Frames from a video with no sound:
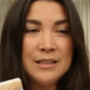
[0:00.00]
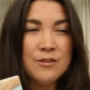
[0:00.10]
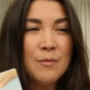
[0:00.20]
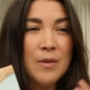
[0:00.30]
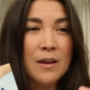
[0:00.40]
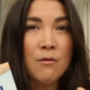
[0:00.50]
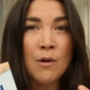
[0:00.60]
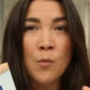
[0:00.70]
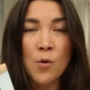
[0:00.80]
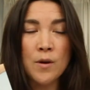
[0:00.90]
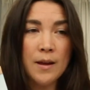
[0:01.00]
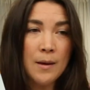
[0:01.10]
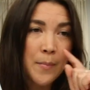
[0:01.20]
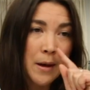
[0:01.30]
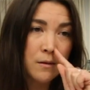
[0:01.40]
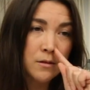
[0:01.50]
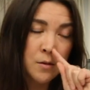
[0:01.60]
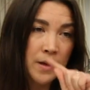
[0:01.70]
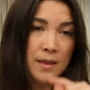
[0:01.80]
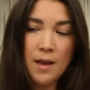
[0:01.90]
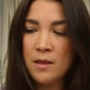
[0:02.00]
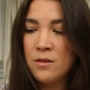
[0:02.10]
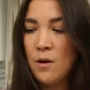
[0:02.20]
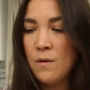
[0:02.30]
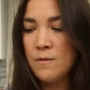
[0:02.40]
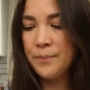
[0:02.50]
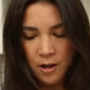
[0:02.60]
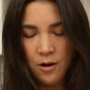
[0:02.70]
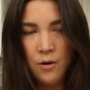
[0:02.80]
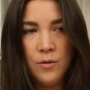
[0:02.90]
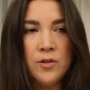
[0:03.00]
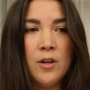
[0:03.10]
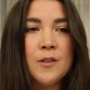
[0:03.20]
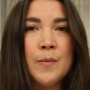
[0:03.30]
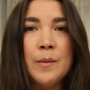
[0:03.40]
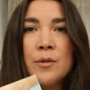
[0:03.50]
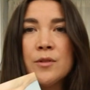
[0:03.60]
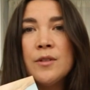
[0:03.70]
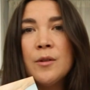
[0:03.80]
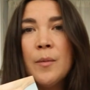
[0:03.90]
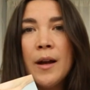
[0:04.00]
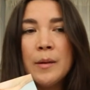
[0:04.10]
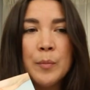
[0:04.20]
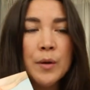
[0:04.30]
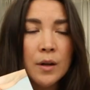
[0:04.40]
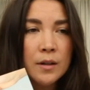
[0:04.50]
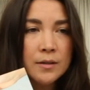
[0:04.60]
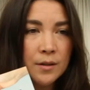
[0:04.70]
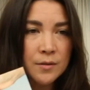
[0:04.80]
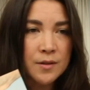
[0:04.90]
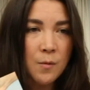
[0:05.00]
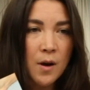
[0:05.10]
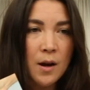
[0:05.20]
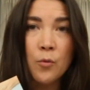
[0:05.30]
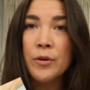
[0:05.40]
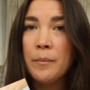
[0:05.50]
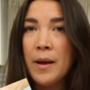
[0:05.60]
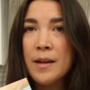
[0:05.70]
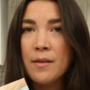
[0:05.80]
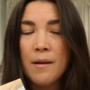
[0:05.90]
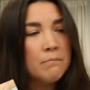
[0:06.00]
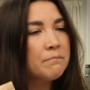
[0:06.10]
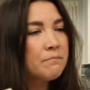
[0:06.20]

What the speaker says: There's something rewarding about doing that though. You know, as long as people are still buying books, I don't see why I wouldn't make them.